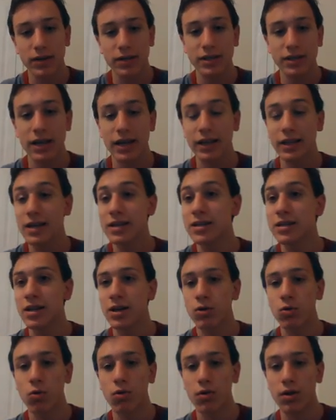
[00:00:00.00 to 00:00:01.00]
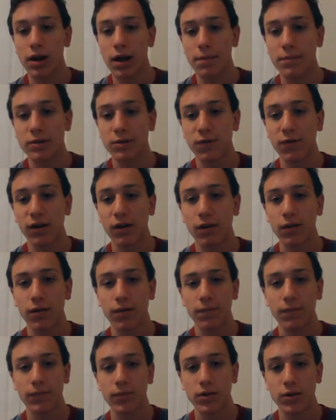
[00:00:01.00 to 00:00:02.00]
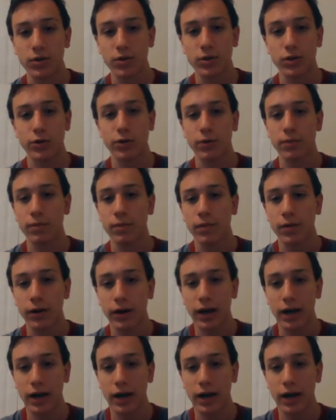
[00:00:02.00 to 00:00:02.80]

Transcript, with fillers: This is a northern hemisphere zoom.